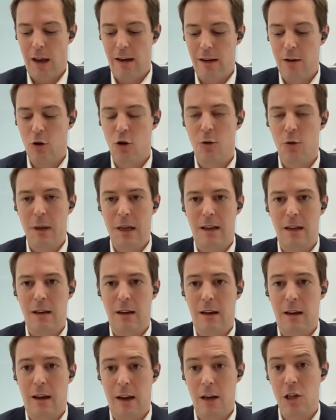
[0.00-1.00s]
and economic
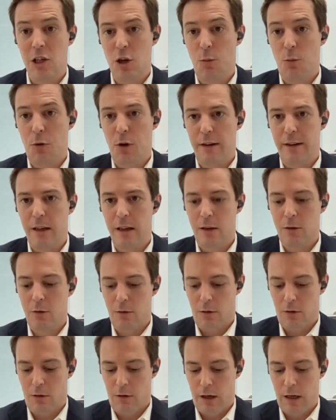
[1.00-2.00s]
and
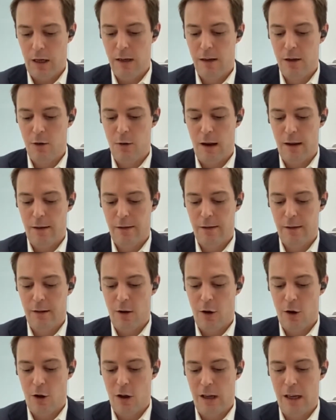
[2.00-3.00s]
geopolitical interest
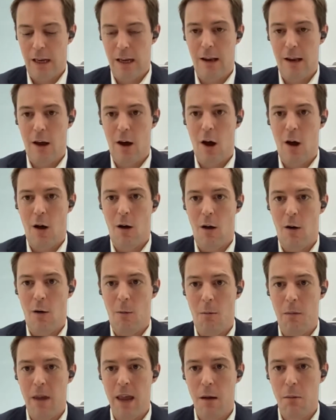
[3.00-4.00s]
uh, in uh, uh,
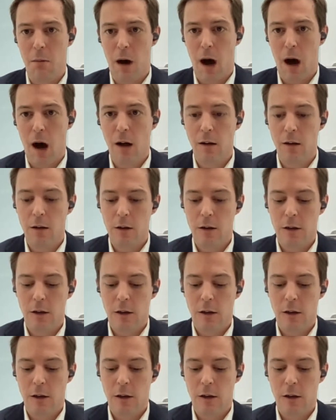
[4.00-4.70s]
Myanmar,